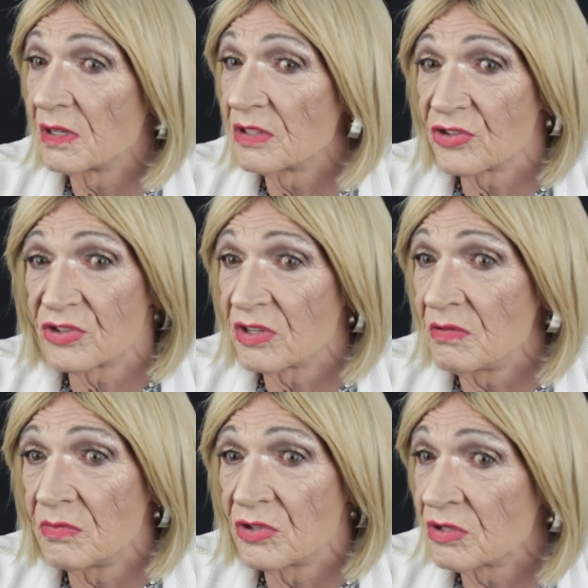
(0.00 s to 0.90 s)

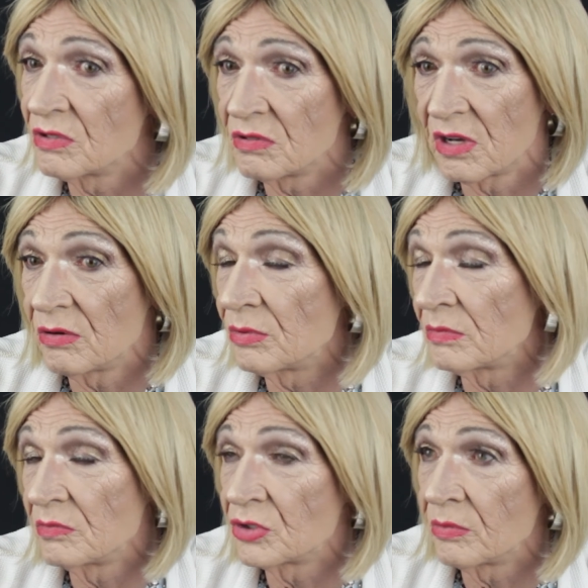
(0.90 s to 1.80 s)
seems to help
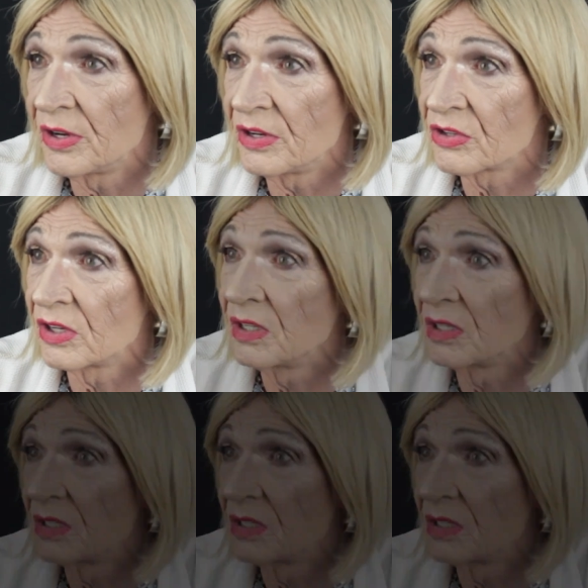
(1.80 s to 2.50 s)
them tremendously.